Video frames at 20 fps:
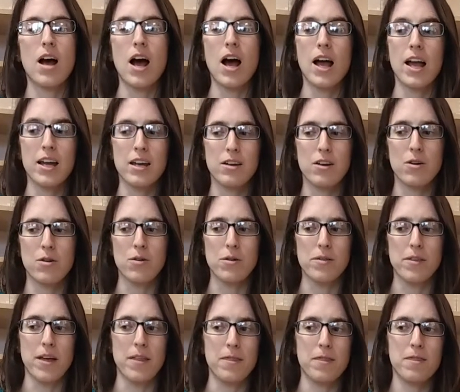I know
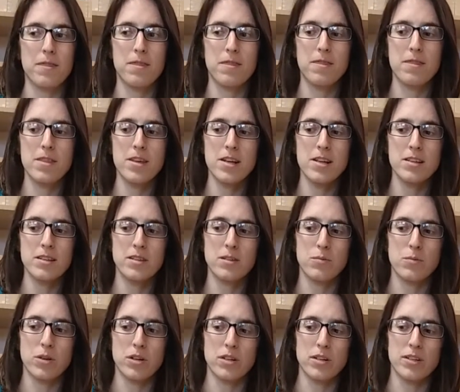that
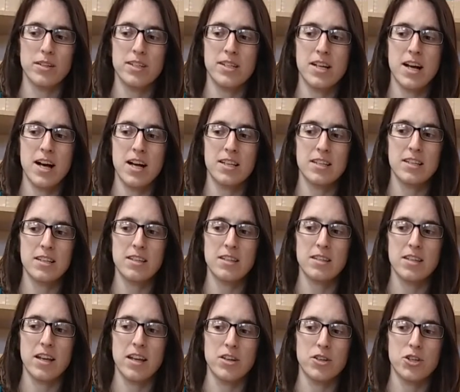this word
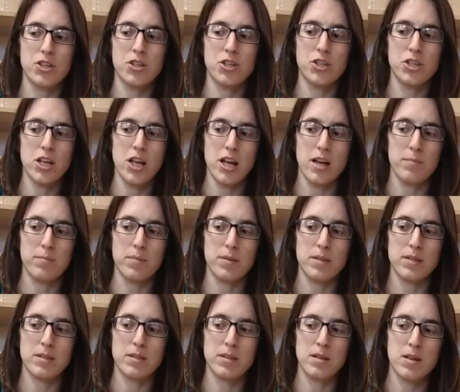doesn't say
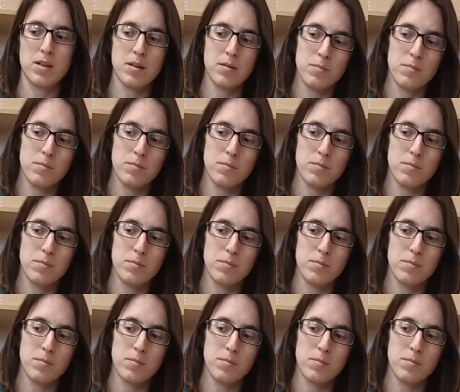ships